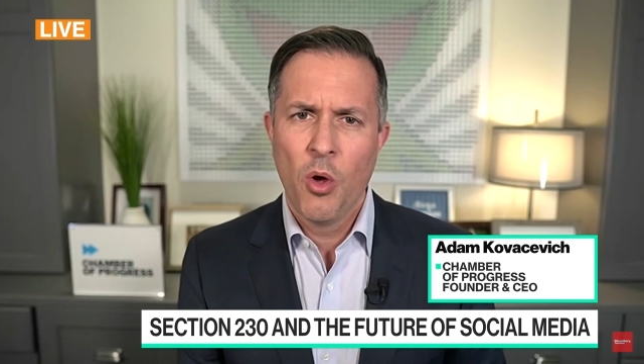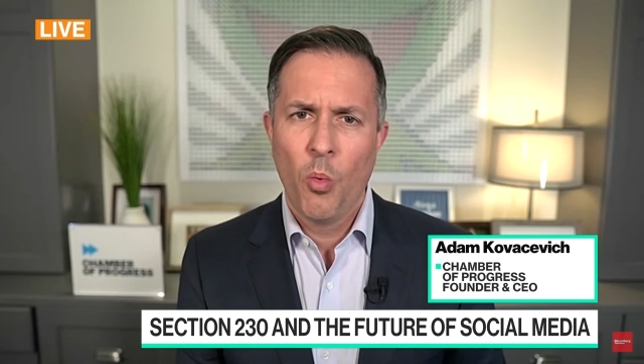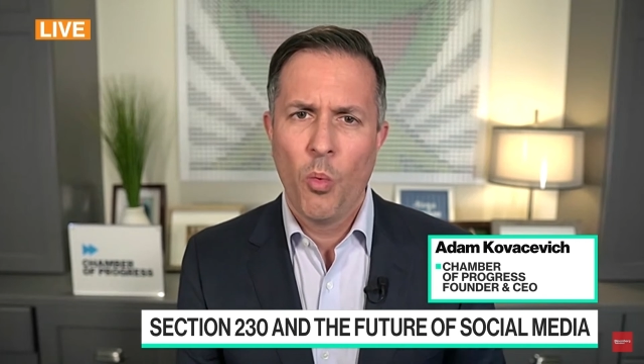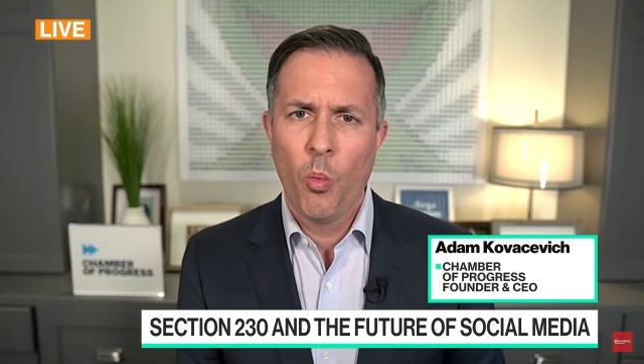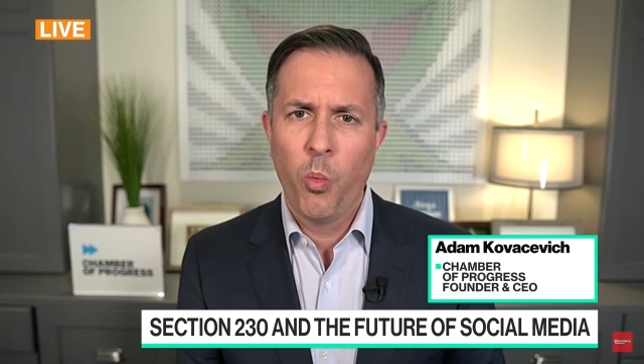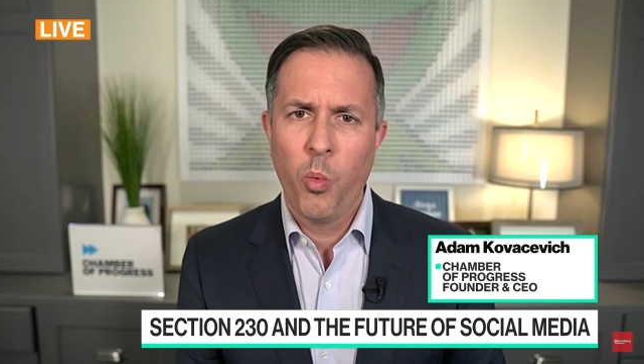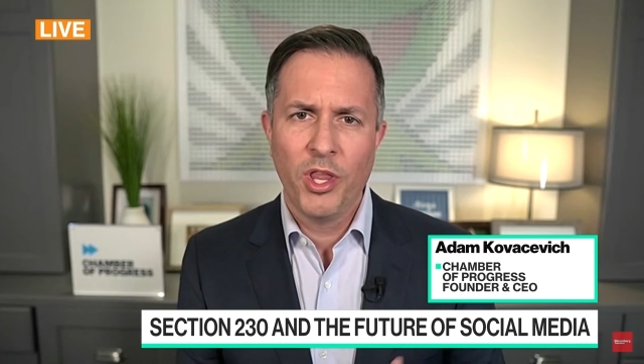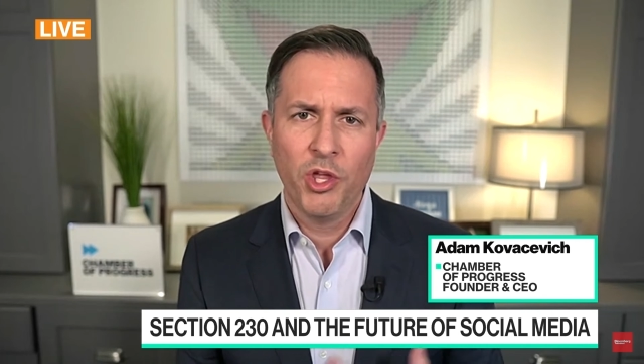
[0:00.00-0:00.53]

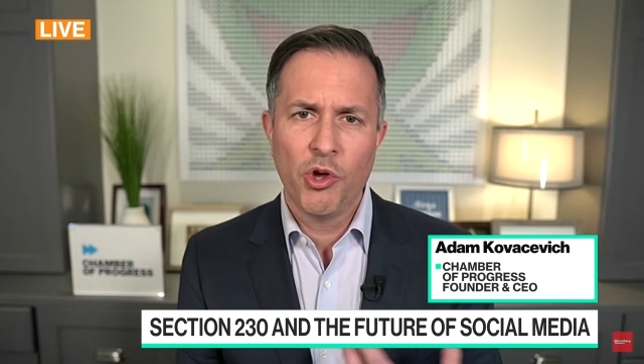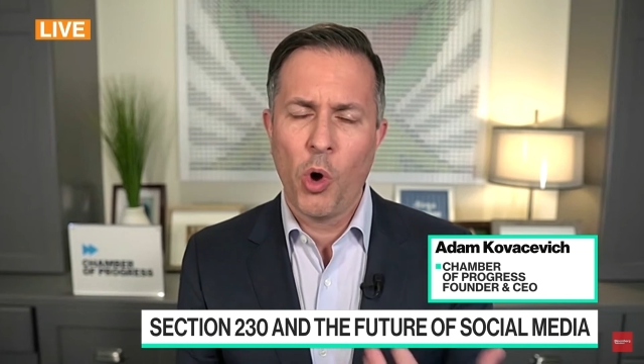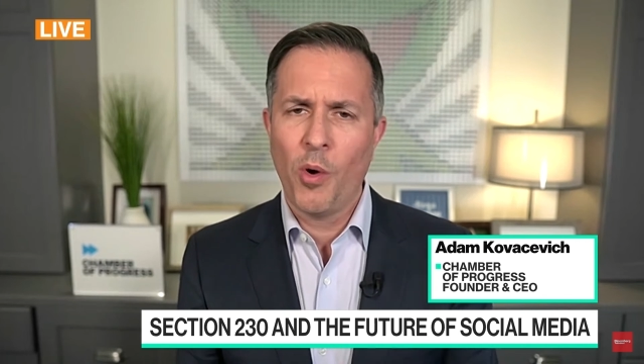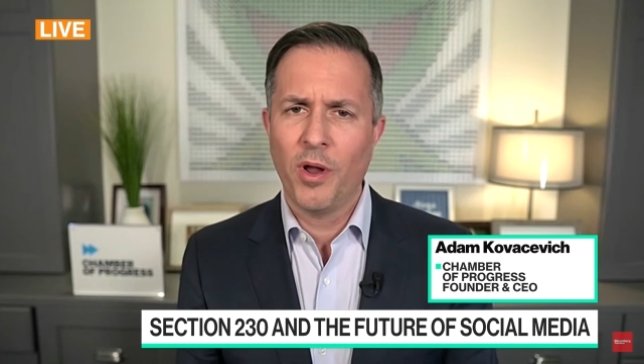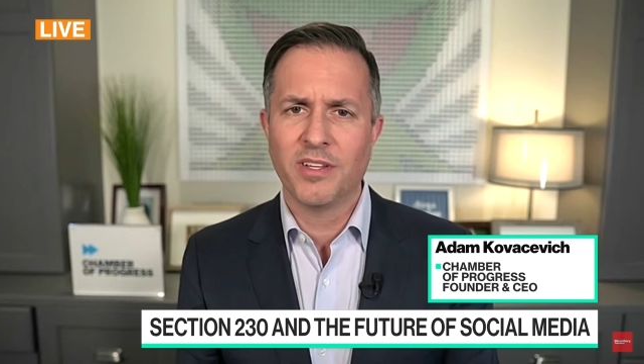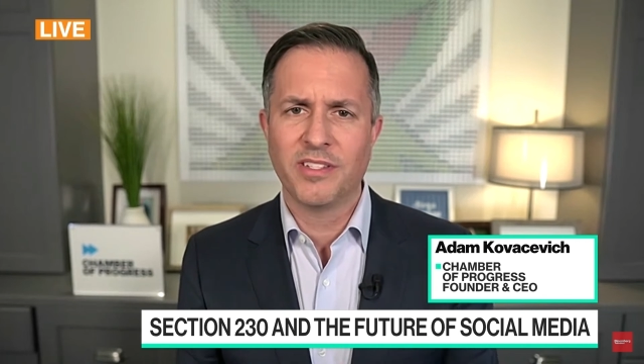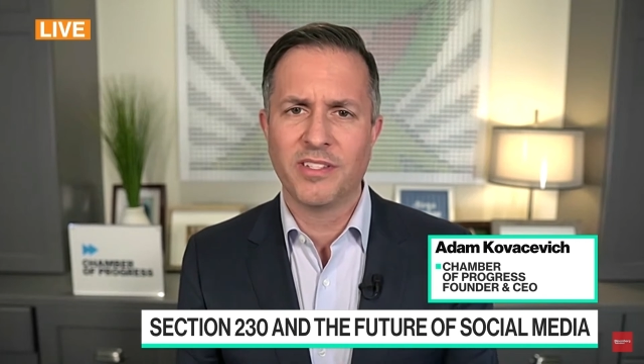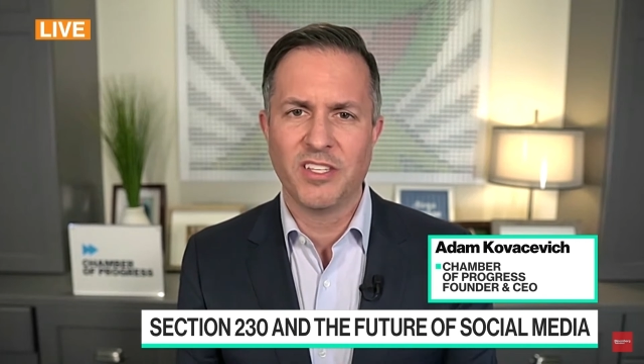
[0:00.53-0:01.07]
when you go on
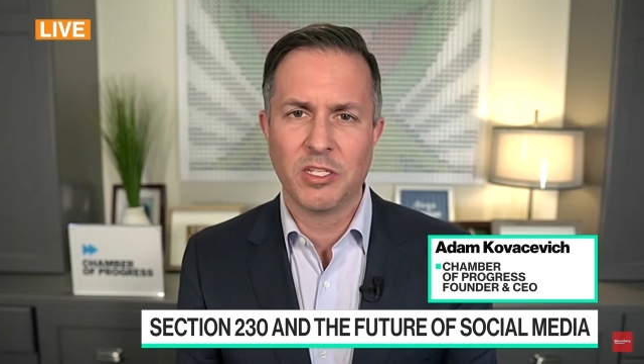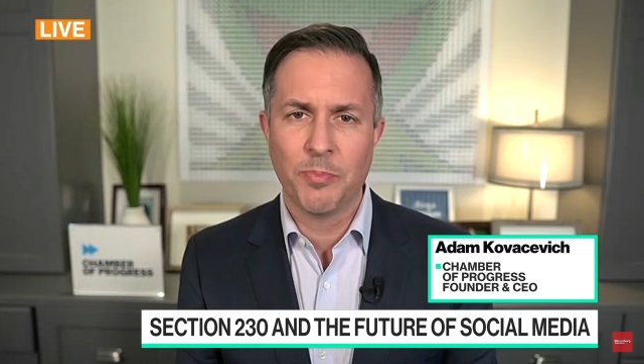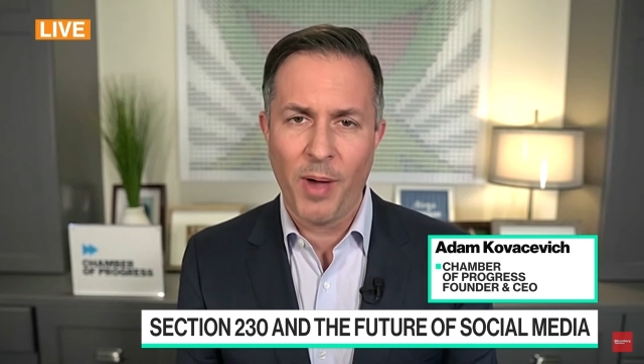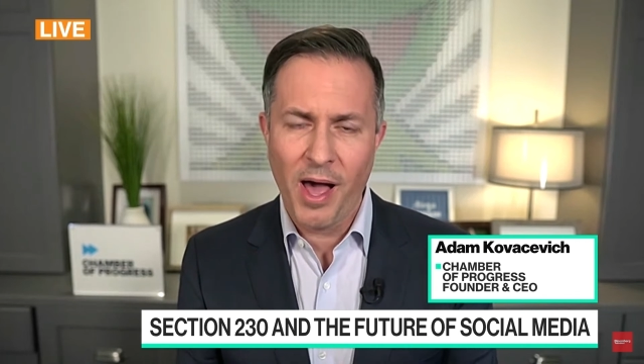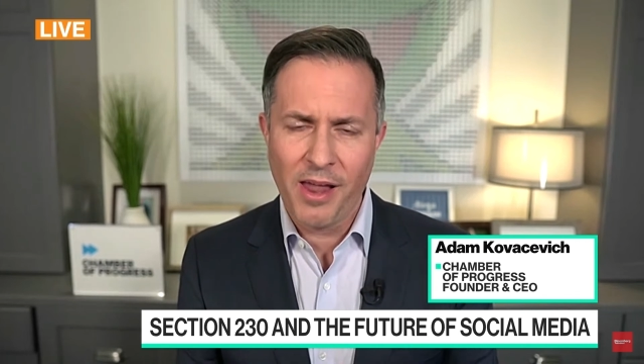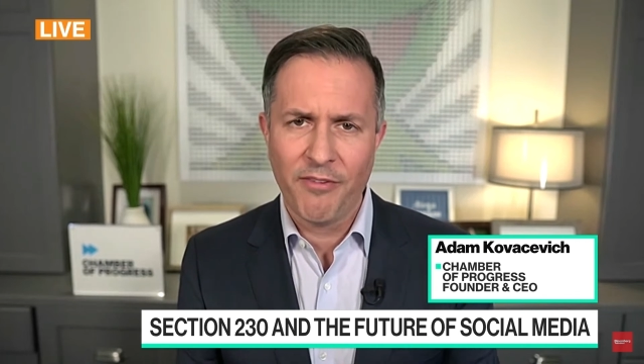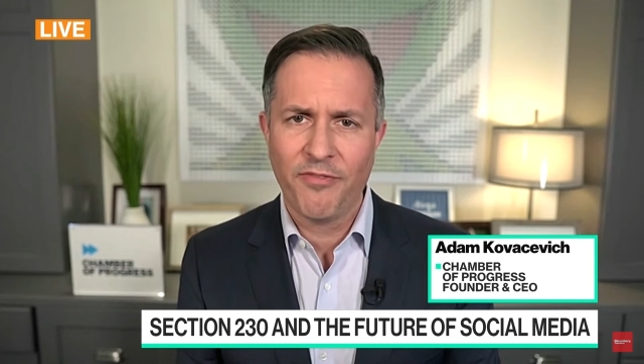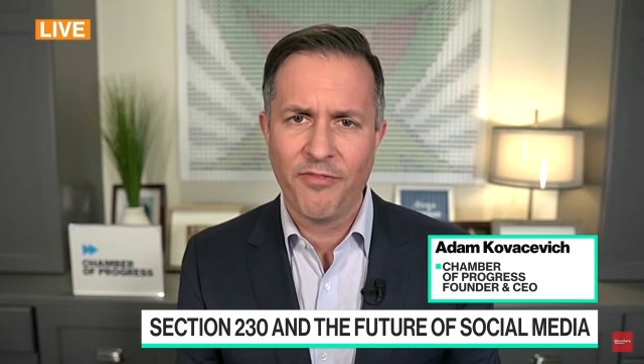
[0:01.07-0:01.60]
to say
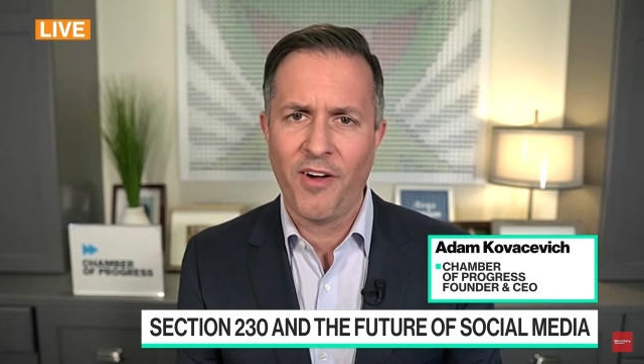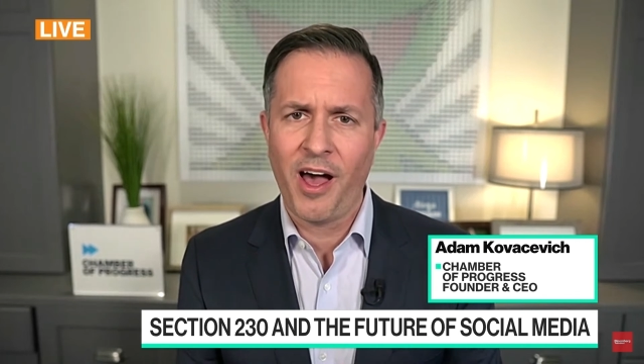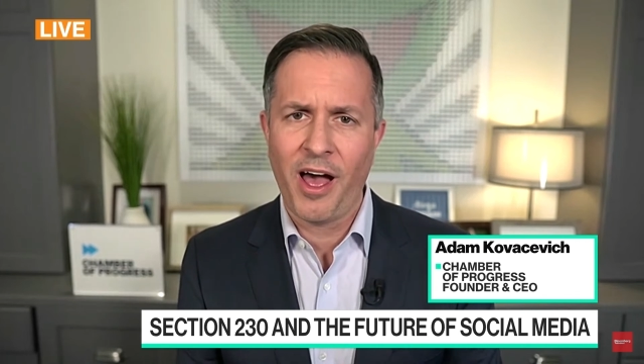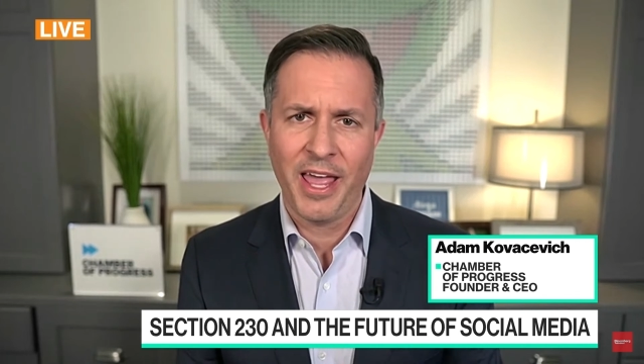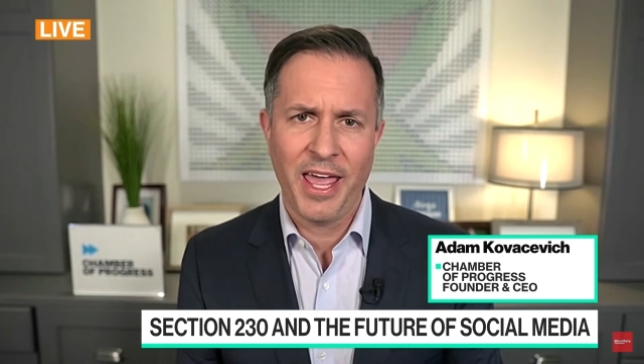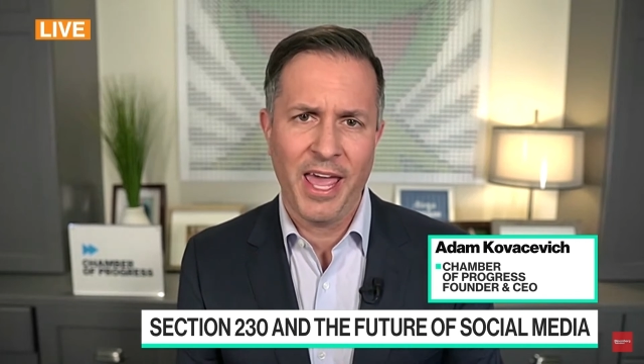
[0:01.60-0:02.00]
Spotify